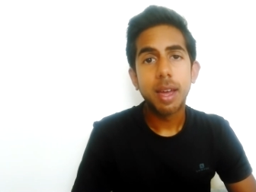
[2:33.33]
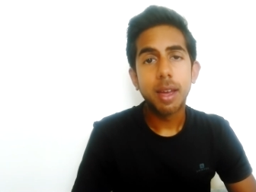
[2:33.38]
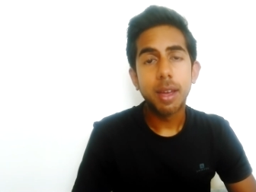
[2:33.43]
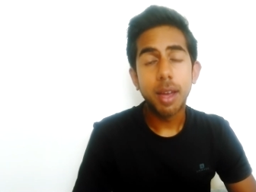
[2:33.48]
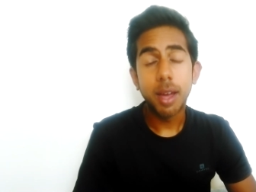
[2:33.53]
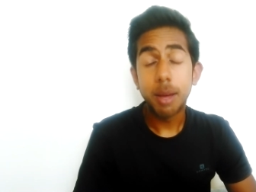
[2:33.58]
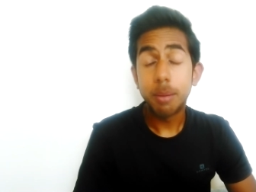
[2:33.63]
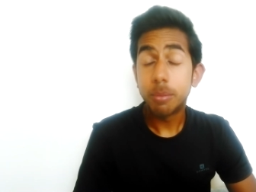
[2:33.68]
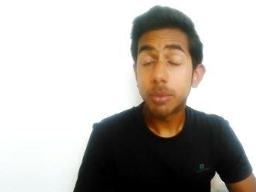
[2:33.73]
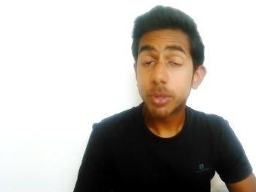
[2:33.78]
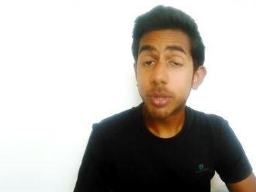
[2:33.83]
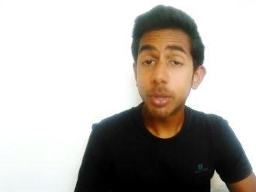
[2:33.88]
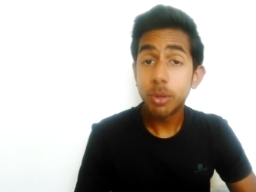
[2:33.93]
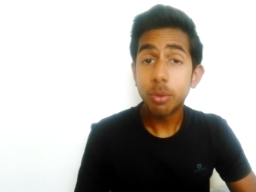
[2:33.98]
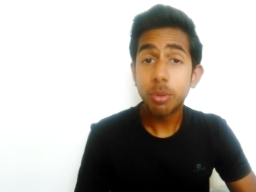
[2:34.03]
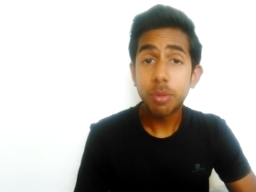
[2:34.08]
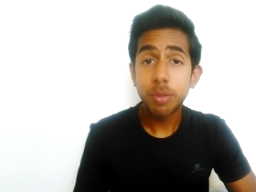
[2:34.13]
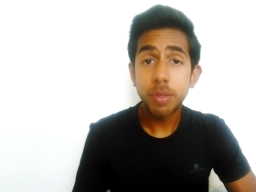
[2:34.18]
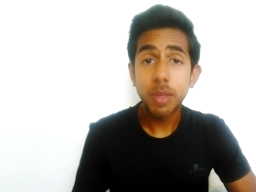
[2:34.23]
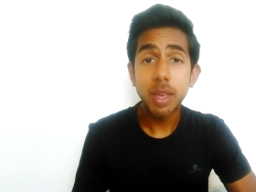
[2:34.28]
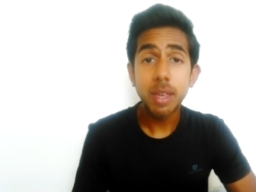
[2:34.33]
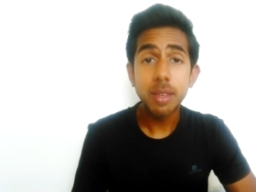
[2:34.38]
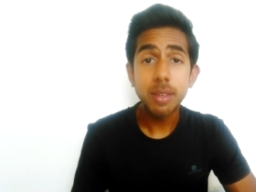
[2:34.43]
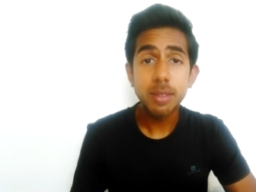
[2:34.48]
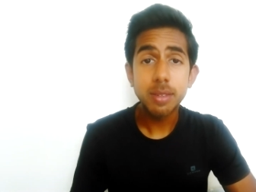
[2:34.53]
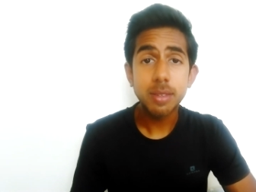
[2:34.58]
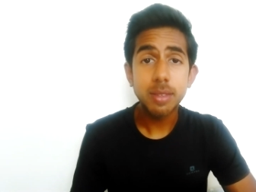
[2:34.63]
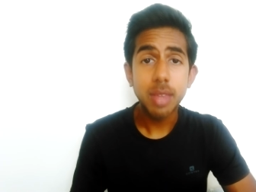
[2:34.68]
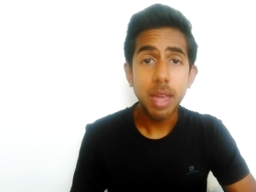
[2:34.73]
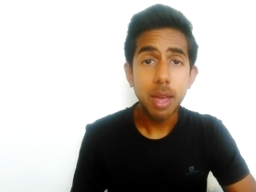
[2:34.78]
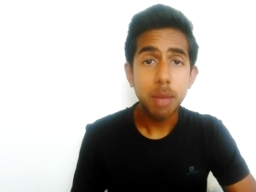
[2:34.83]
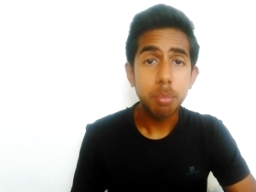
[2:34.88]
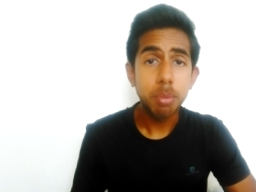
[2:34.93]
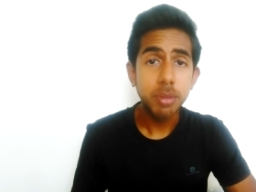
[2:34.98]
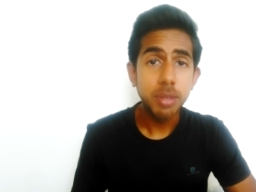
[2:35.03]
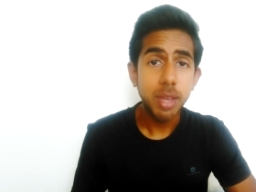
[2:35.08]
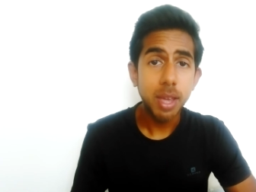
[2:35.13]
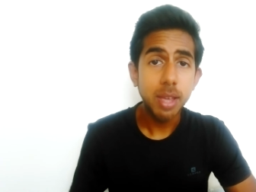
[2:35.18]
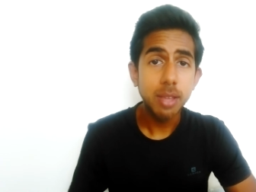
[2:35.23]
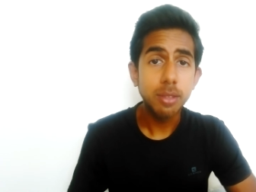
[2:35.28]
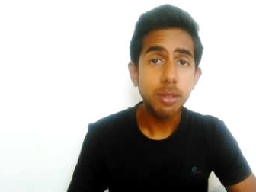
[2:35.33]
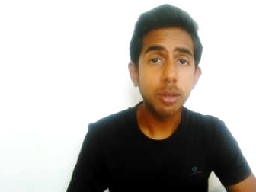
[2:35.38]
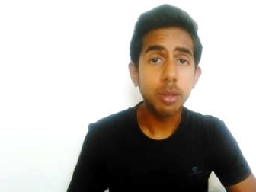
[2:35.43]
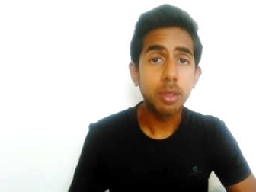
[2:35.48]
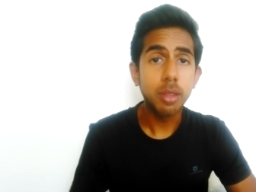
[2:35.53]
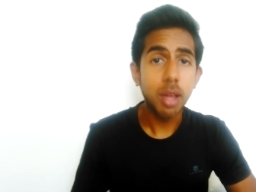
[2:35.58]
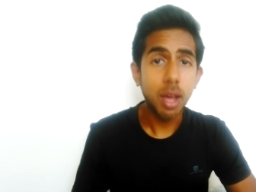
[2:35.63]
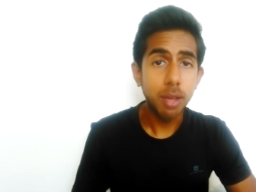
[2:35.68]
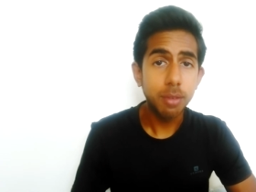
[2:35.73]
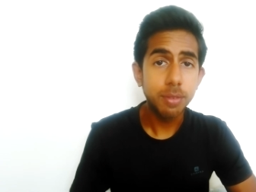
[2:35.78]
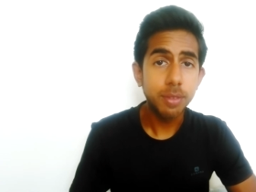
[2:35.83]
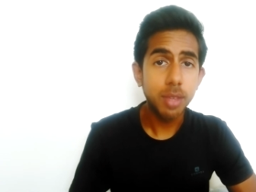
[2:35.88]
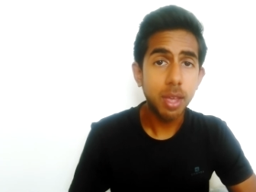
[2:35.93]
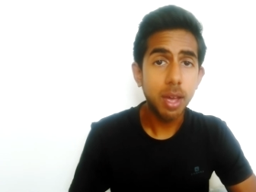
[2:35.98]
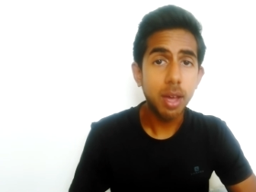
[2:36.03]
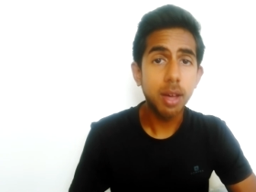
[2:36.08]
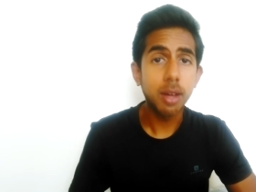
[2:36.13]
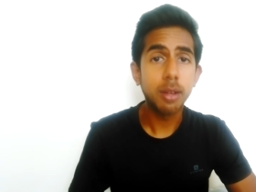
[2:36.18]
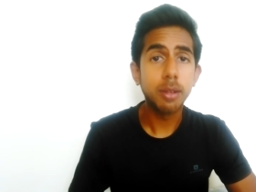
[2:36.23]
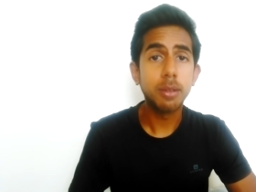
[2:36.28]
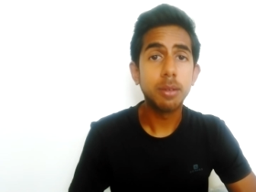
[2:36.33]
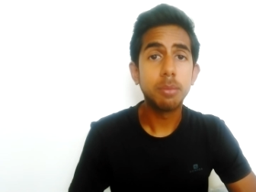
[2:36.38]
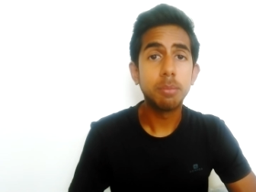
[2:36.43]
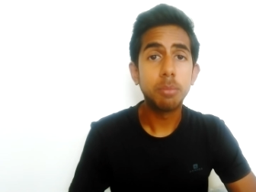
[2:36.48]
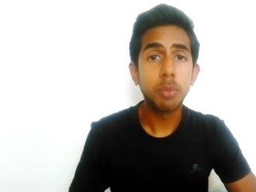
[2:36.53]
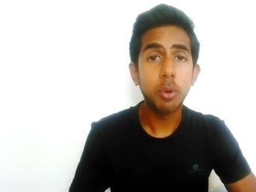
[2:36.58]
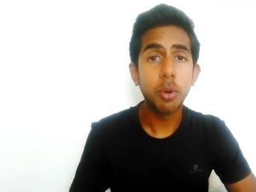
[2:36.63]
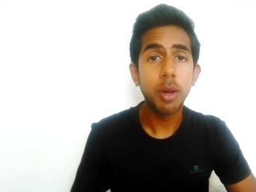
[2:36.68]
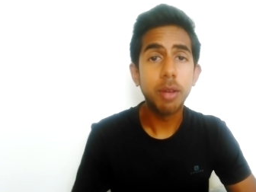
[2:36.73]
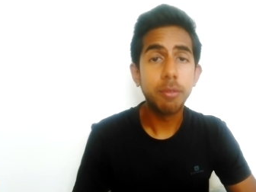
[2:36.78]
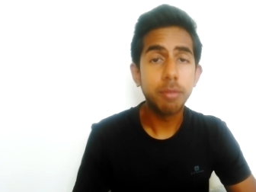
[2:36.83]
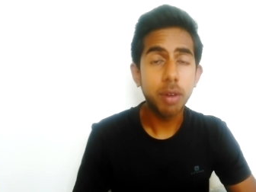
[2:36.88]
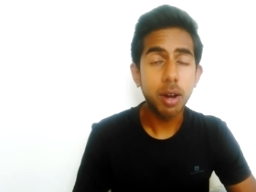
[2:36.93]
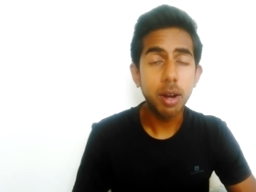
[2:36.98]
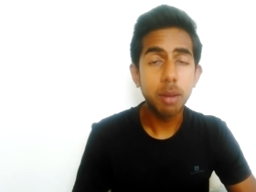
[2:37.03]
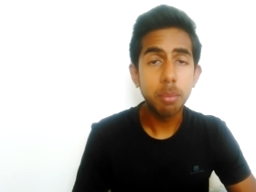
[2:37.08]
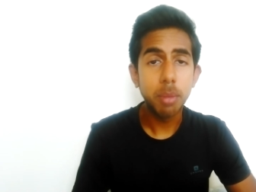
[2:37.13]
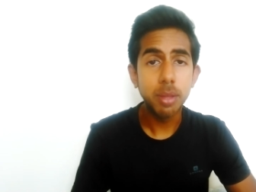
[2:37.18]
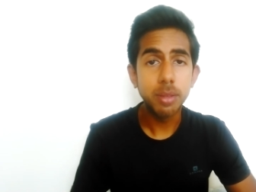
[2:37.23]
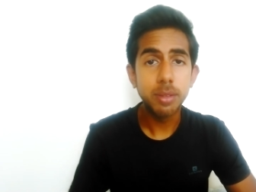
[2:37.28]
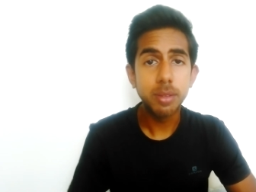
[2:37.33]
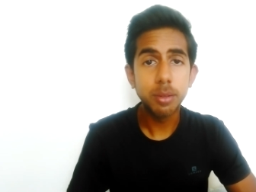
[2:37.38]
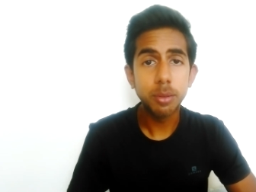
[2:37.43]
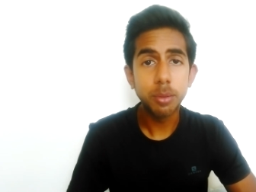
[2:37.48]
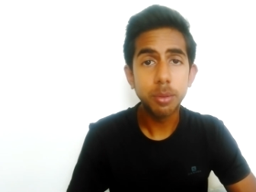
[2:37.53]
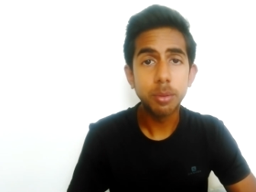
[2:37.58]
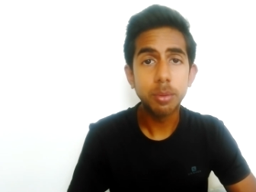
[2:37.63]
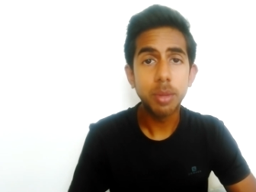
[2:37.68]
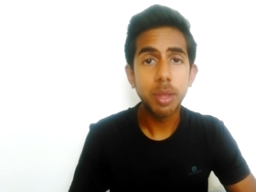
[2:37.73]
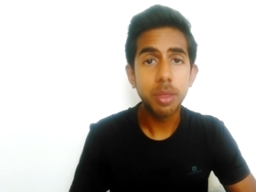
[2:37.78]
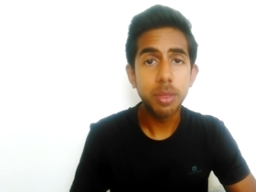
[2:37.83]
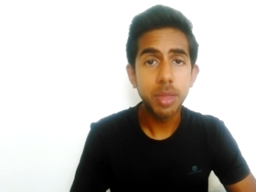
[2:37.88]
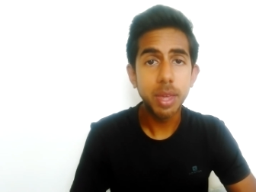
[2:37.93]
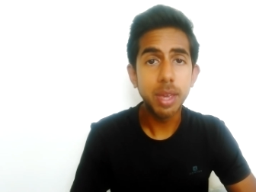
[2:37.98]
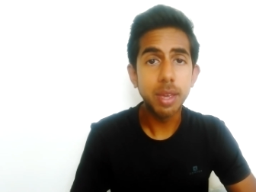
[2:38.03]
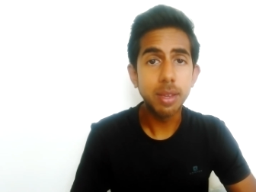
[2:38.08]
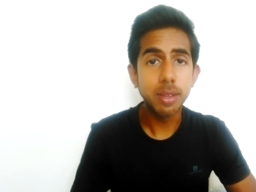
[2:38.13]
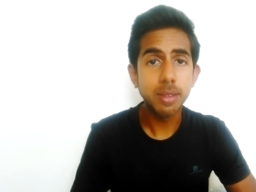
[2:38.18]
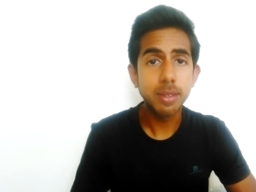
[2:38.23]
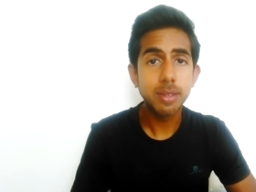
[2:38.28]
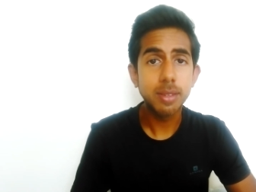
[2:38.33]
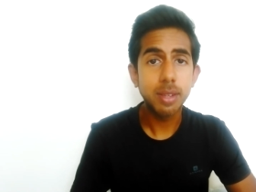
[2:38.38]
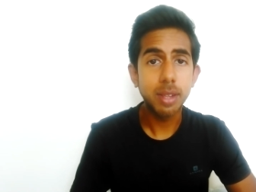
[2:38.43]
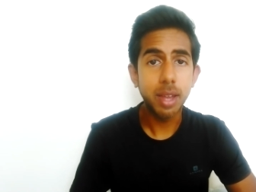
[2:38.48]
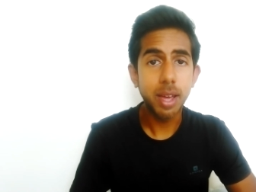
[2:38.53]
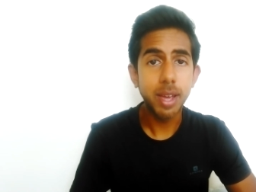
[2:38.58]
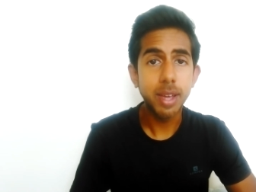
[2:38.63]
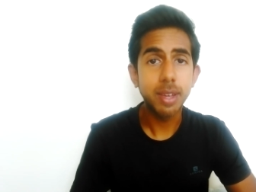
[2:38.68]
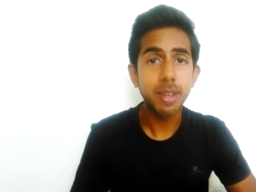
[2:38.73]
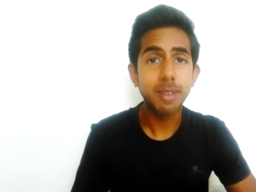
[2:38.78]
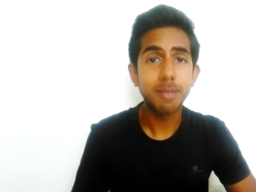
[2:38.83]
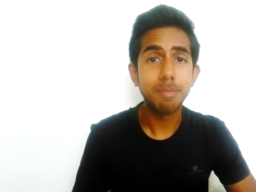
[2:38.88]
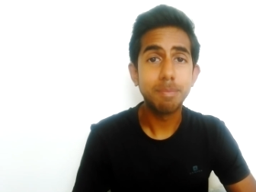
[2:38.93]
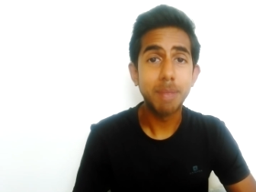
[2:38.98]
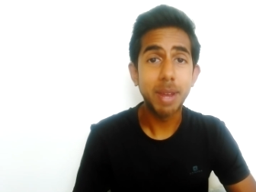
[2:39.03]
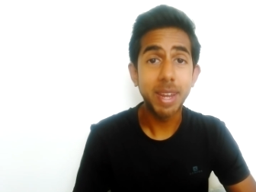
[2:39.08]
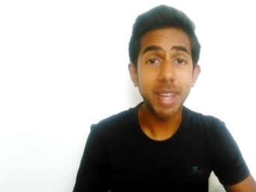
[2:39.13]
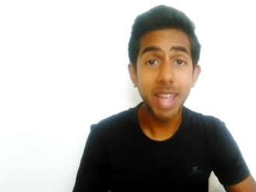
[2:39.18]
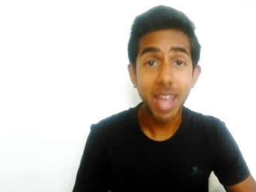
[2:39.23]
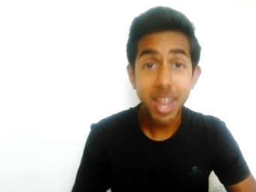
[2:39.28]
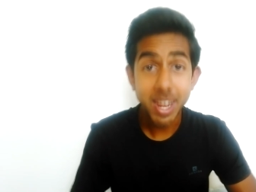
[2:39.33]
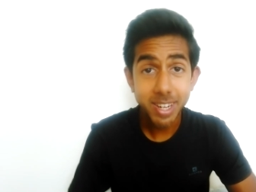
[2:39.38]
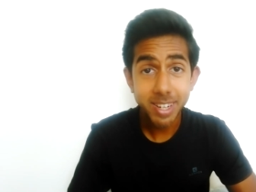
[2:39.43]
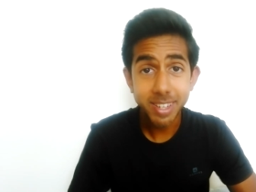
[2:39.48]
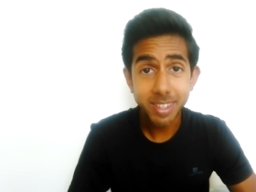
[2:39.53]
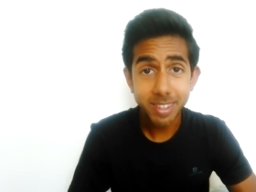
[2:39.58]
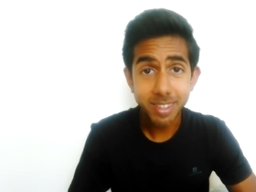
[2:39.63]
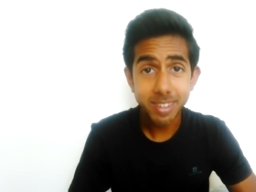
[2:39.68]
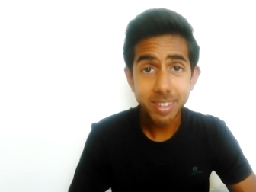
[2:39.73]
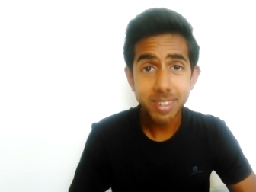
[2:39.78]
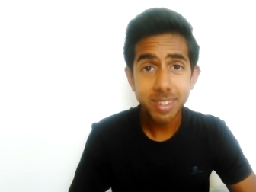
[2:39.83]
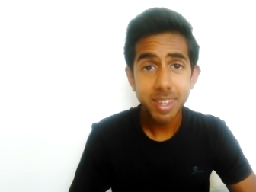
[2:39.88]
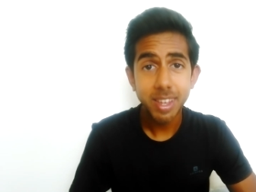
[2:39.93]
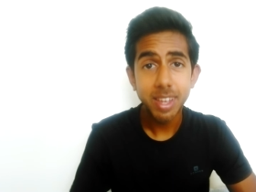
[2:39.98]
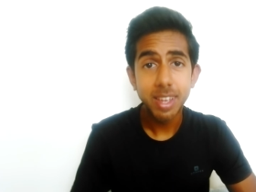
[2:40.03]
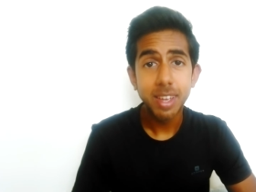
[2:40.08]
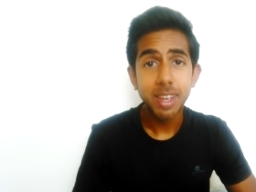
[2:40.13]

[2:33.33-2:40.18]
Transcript: to things that pertain to your lifestyle, more environmental things like medications.